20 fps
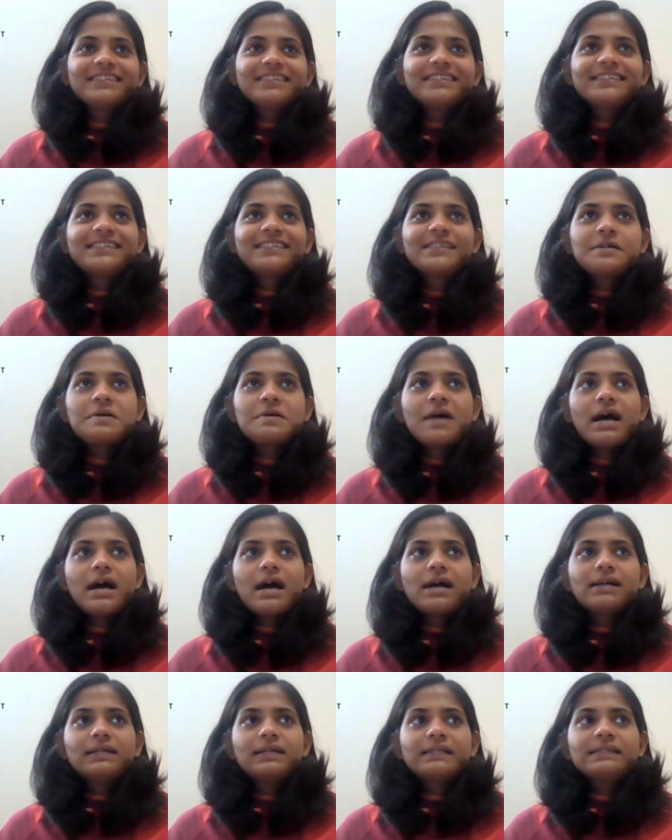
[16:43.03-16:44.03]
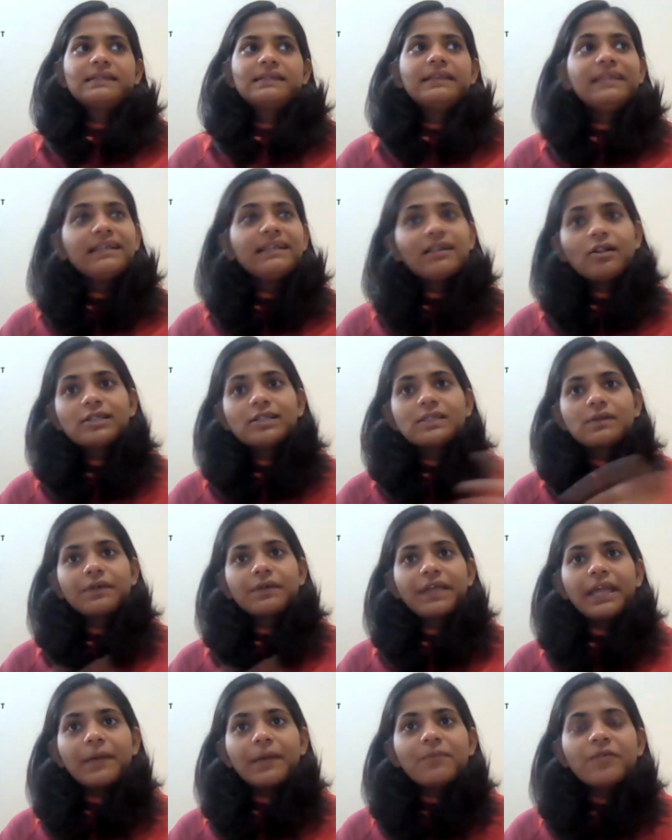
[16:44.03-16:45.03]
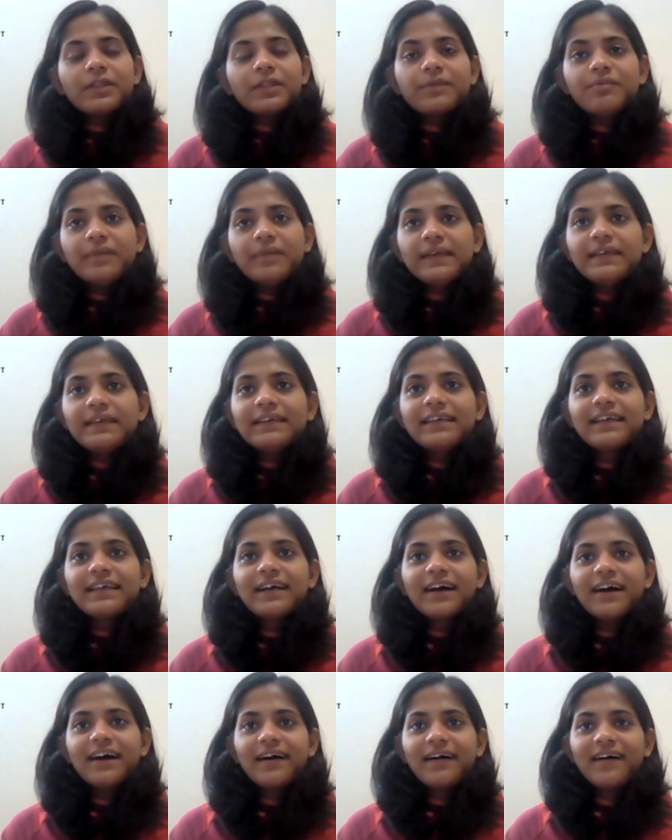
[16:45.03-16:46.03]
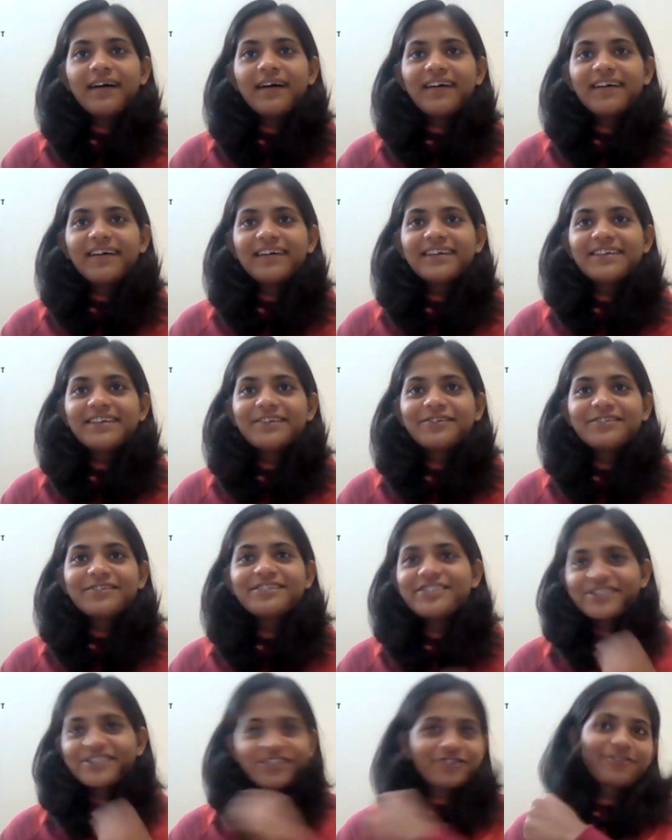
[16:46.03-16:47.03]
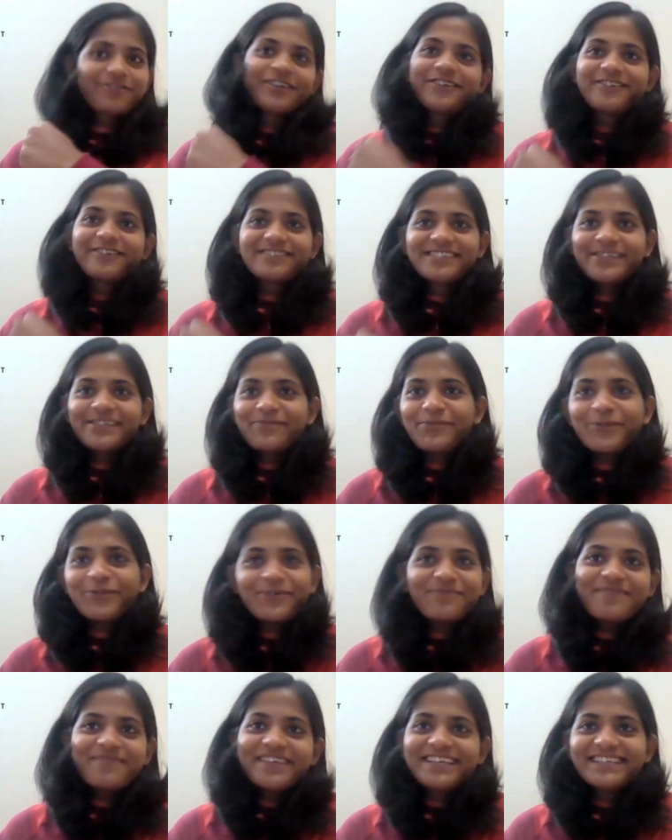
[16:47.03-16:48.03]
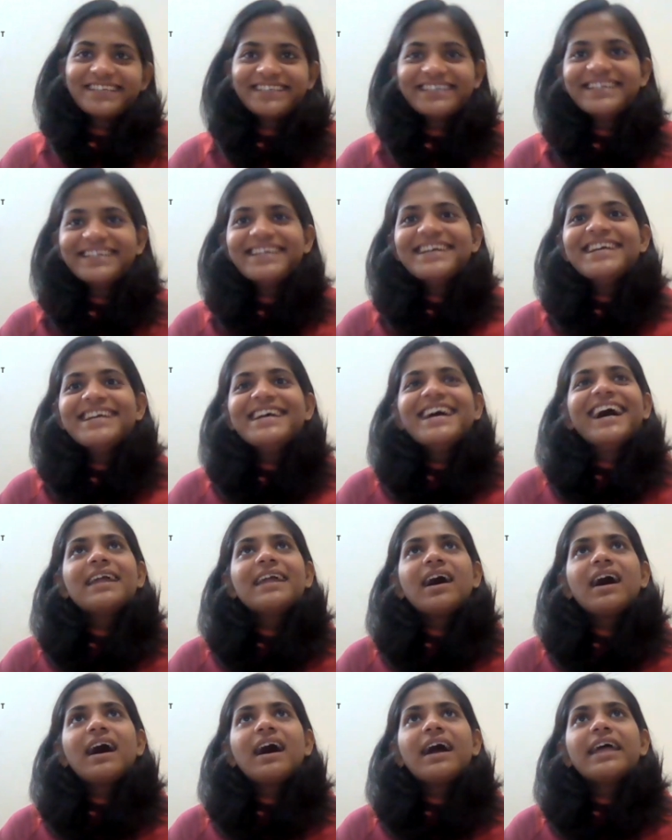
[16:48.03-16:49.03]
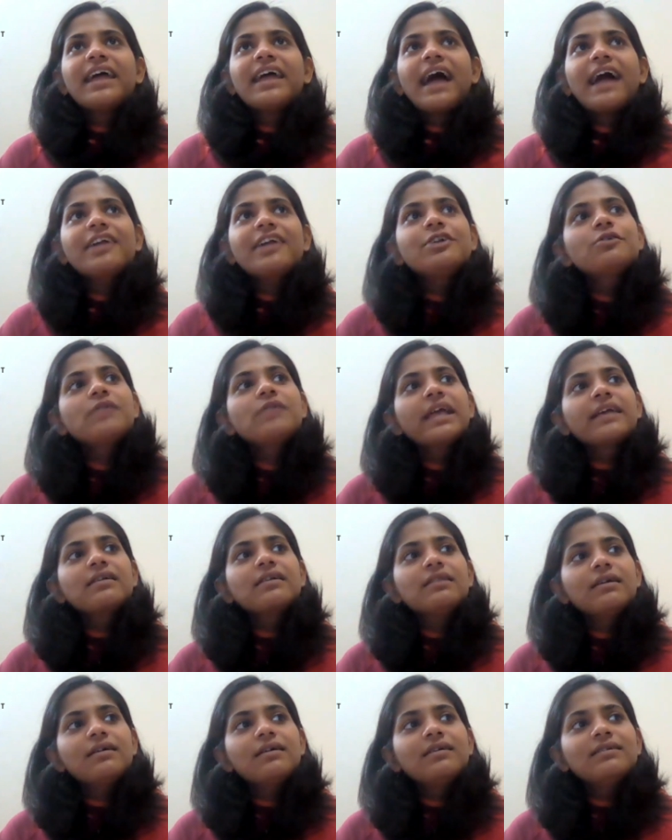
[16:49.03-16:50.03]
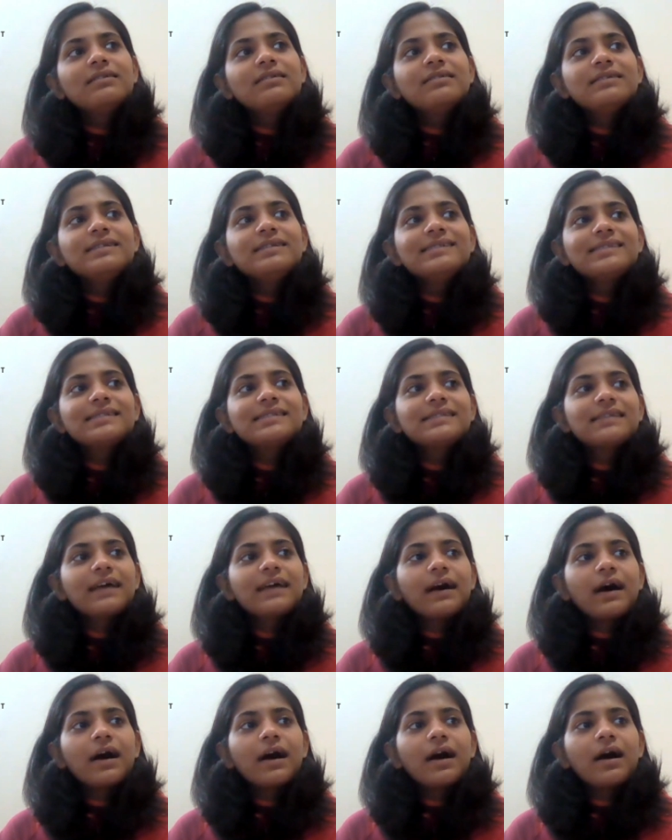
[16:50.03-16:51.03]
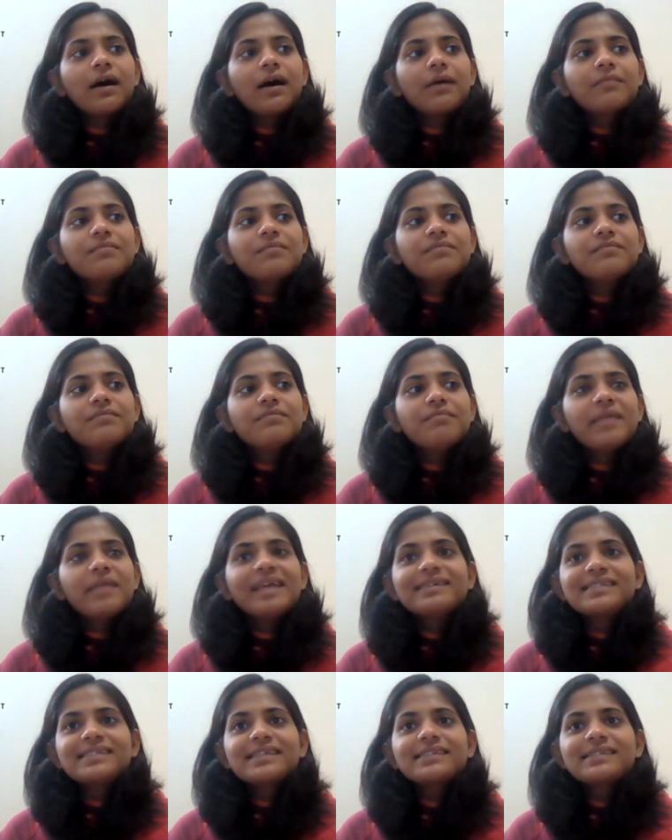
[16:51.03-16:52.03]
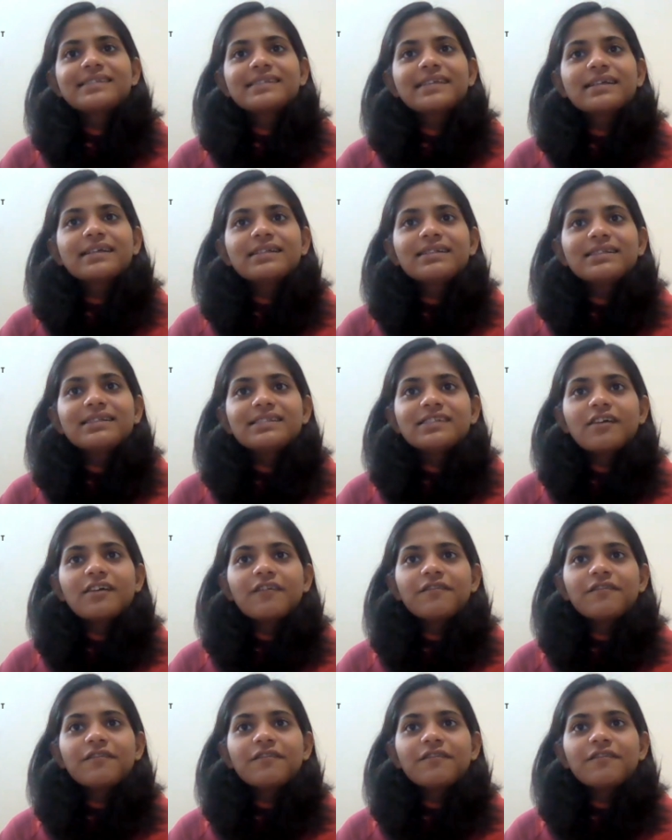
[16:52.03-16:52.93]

So Salil also came with me, just to support me. I had to like learn these basic skills of